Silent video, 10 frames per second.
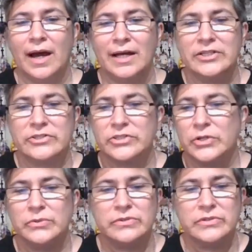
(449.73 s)
I just
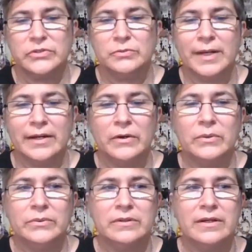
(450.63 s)
chose to do my
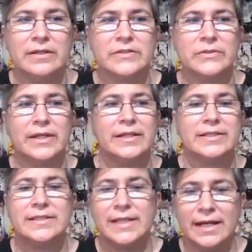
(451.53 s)
own so that
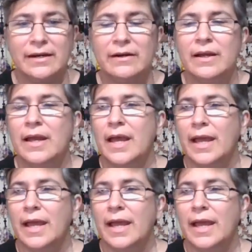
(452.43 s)
it's there